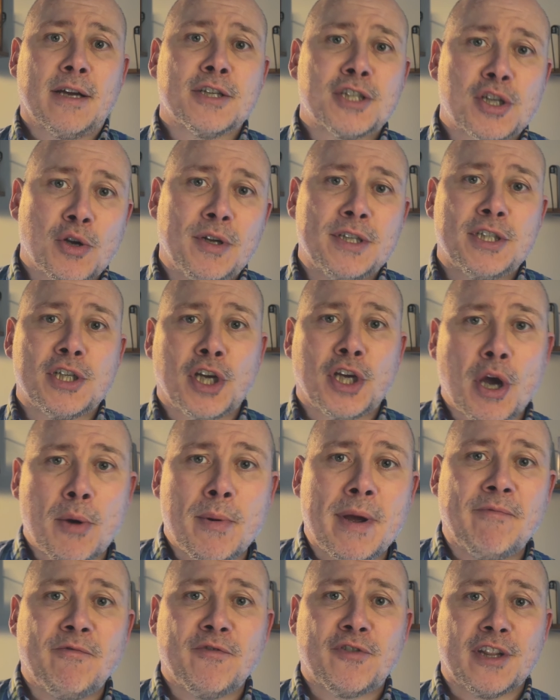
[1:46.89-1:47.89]
So as you go
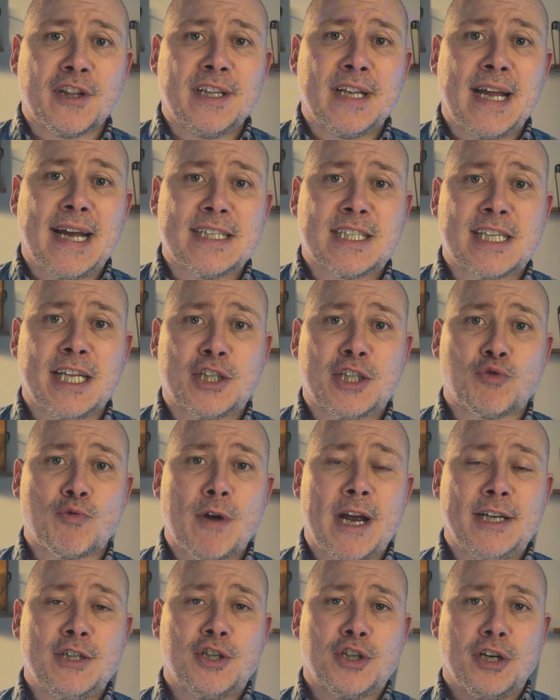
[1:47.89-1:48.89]
in for the next
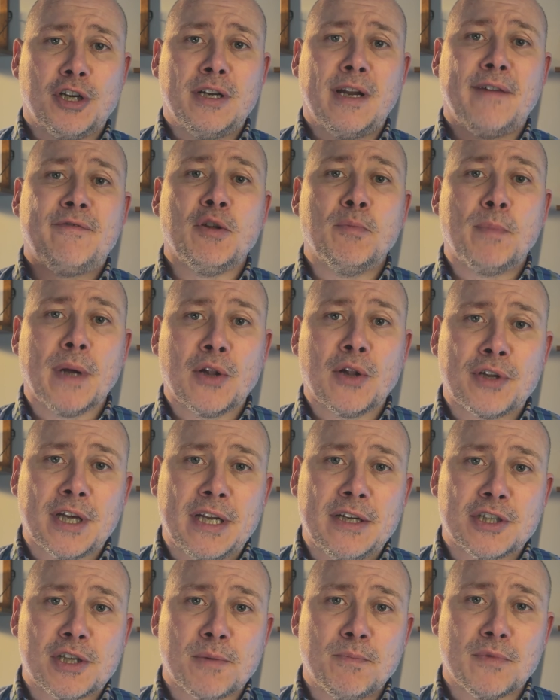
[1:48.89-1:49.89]
iteration, if you're
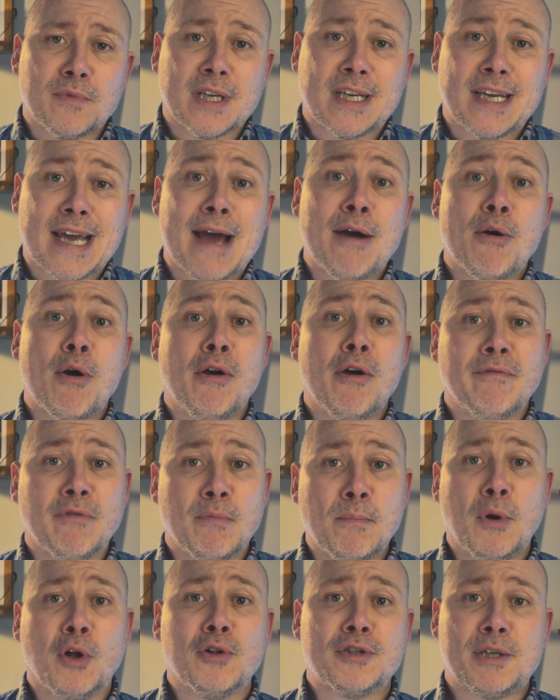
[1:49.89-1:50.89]
building something out over
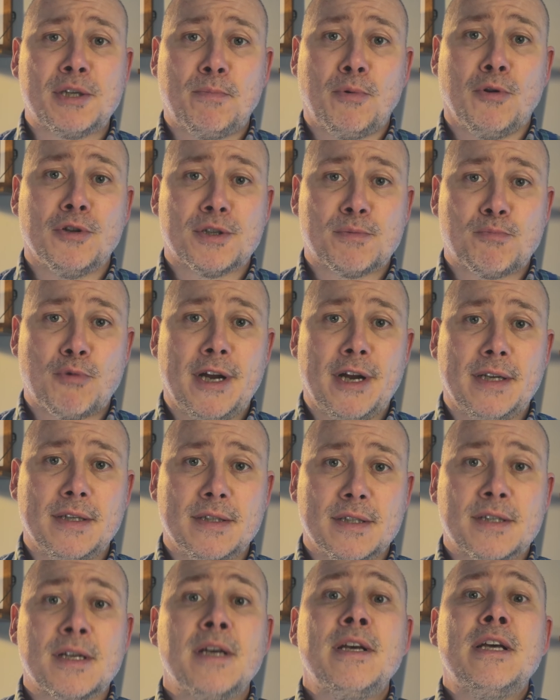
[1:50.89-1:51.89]
multiple
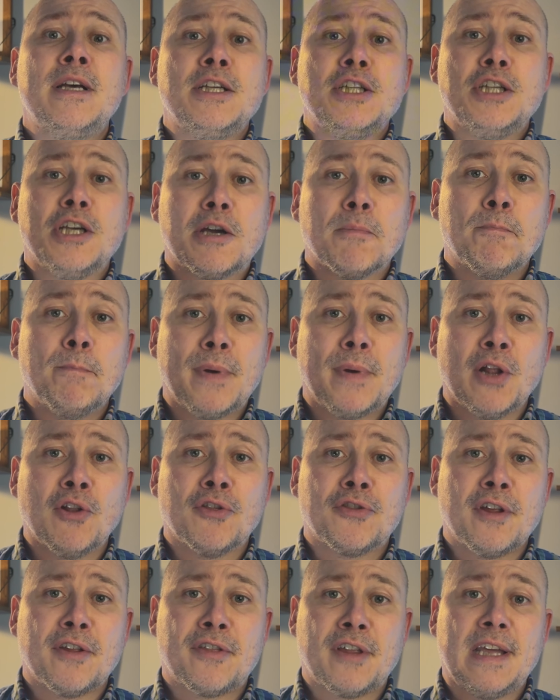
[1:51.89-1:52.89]
sprints, you can
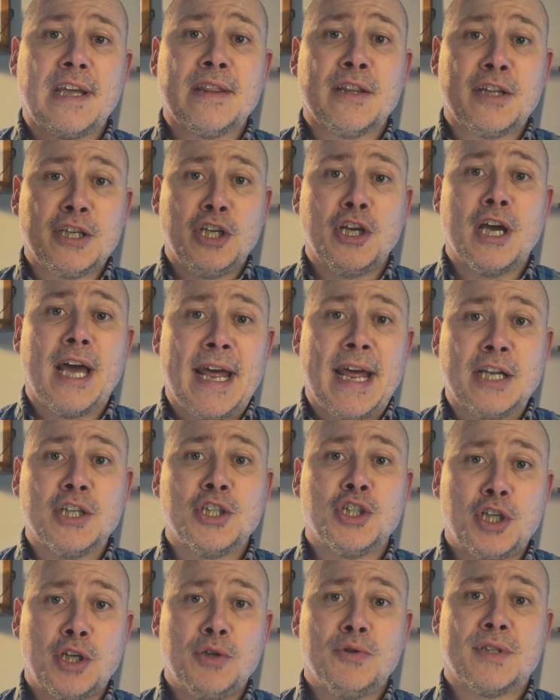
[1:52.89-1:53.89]
build the thing that your
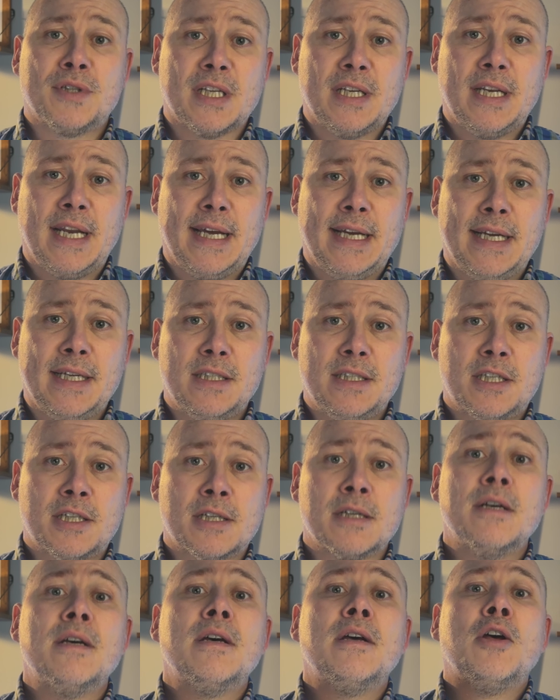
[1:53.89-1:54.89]
end user needs
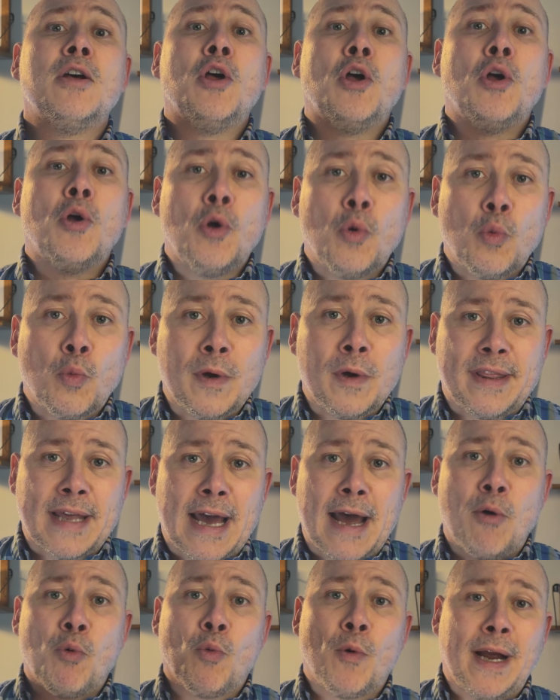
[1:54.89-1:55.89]

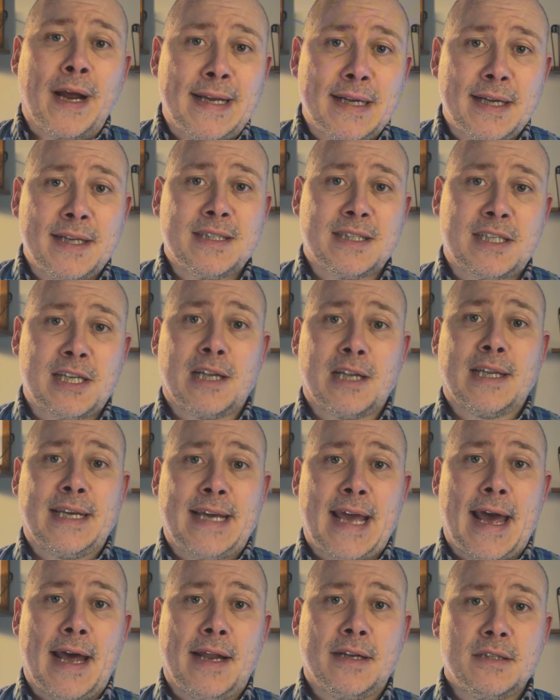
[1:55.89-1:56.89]
without waiting till the
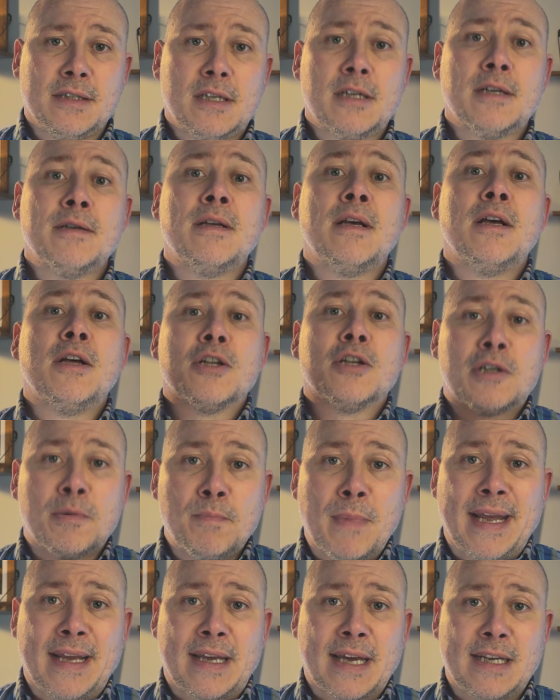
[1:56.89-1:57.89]
end to
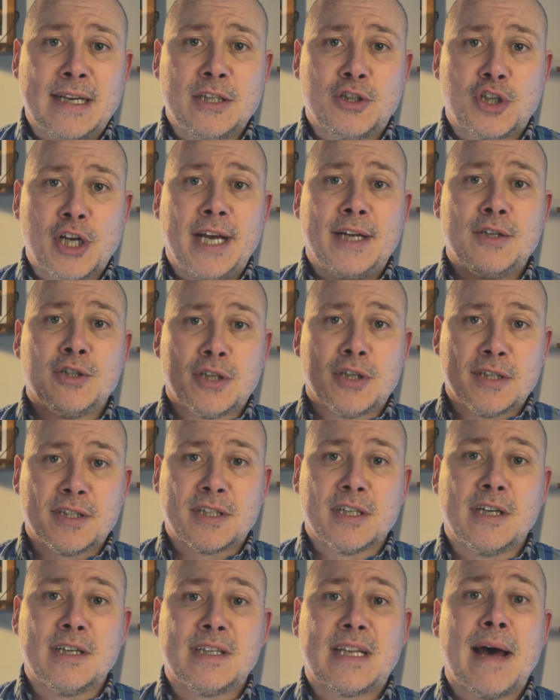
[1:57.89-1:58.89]
make any changes
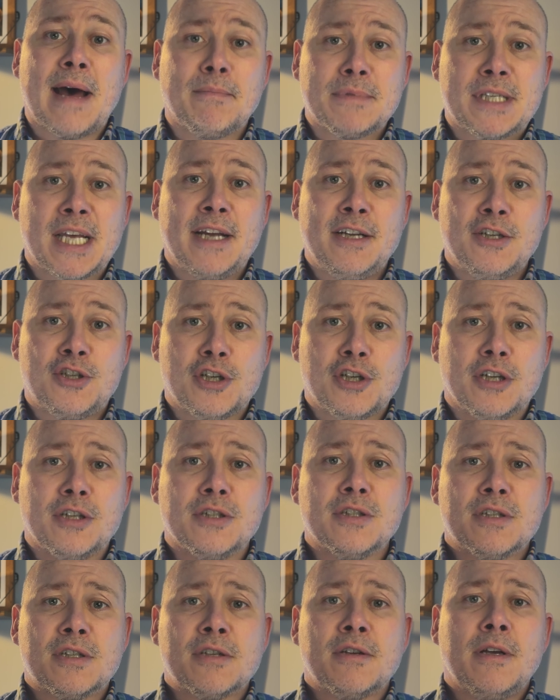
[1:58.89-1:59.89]
and
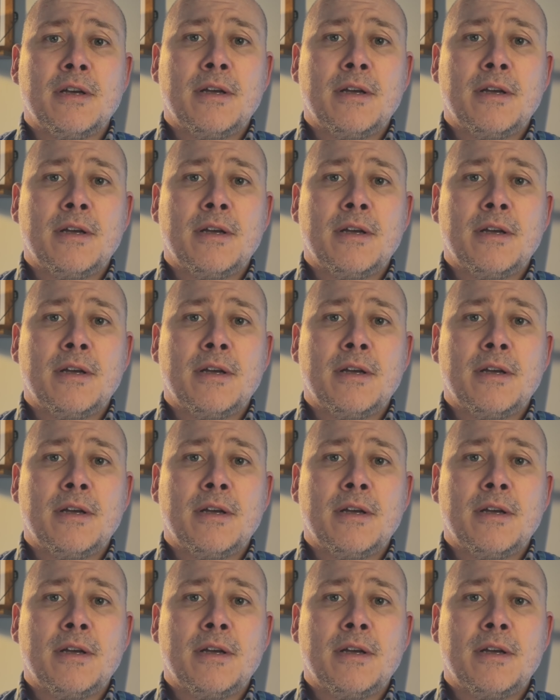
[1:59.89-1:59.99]
adaptations.